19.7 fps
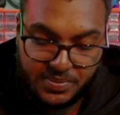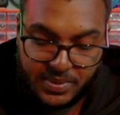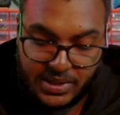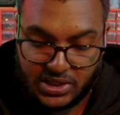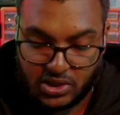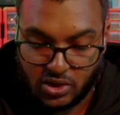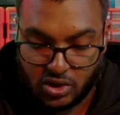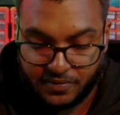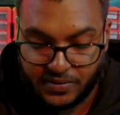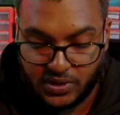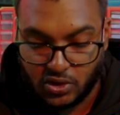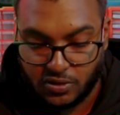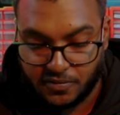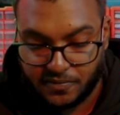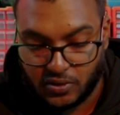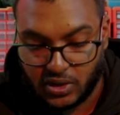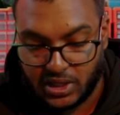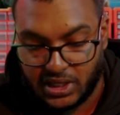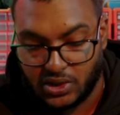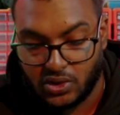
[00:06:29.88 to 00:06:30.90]
speaking of the
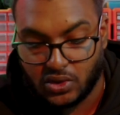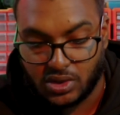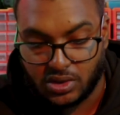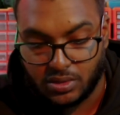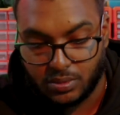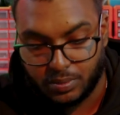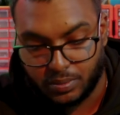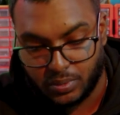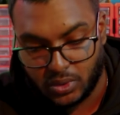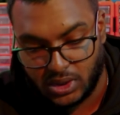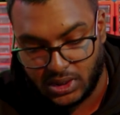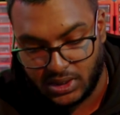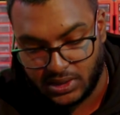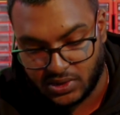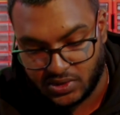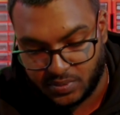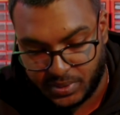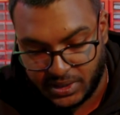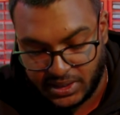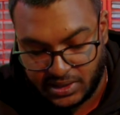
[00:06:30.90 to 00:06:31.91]
O4 Air unit, pulling
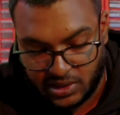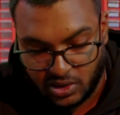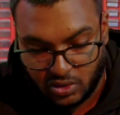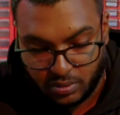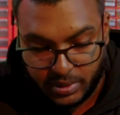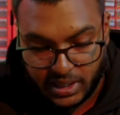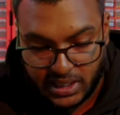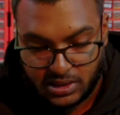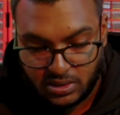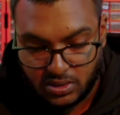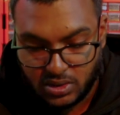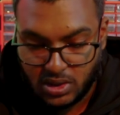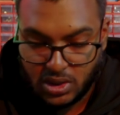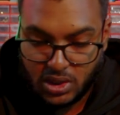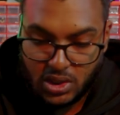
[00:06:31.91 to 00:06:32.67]
this pigtail back,